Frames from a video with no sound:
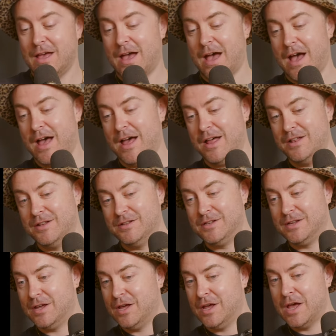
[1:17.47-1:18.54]
and
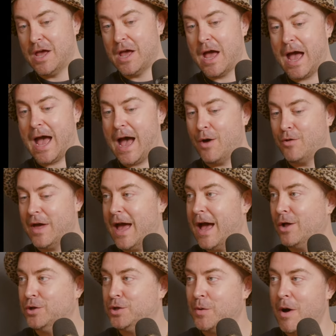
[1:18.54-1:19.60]
how the hell
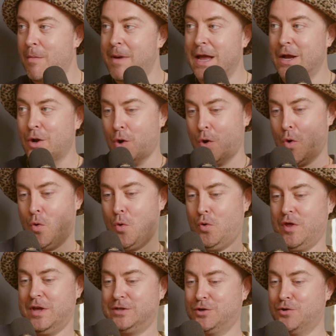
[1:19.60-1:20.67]
do I make all
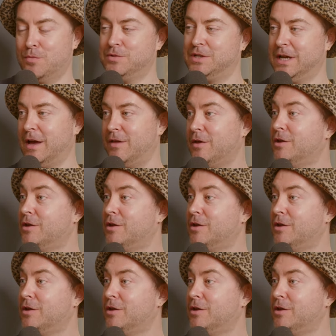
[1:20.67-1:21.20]
this come together